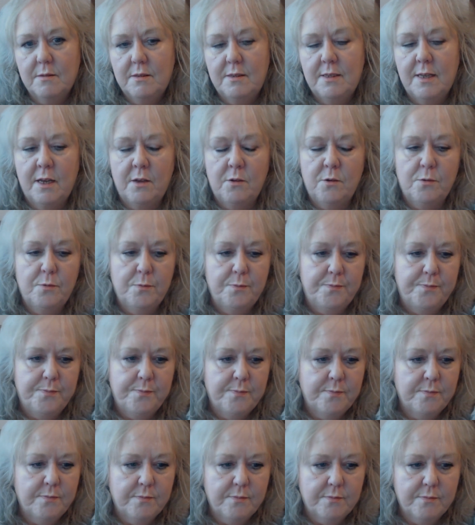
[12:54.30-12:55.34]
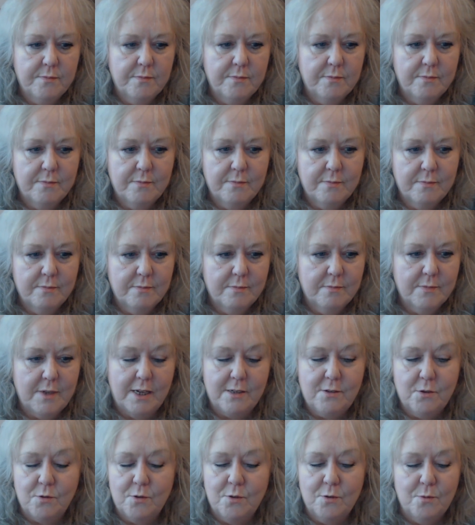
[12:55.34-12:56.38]
Now,
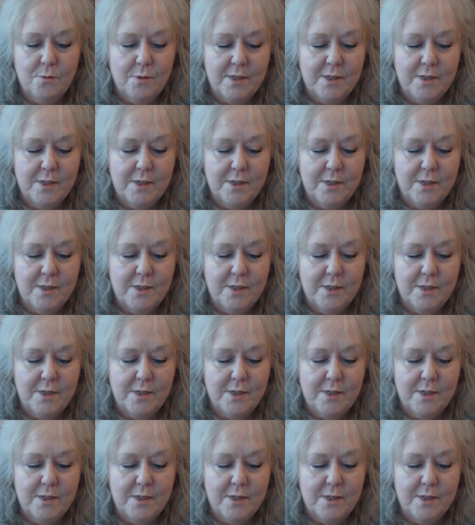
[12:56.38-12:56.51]
I don't know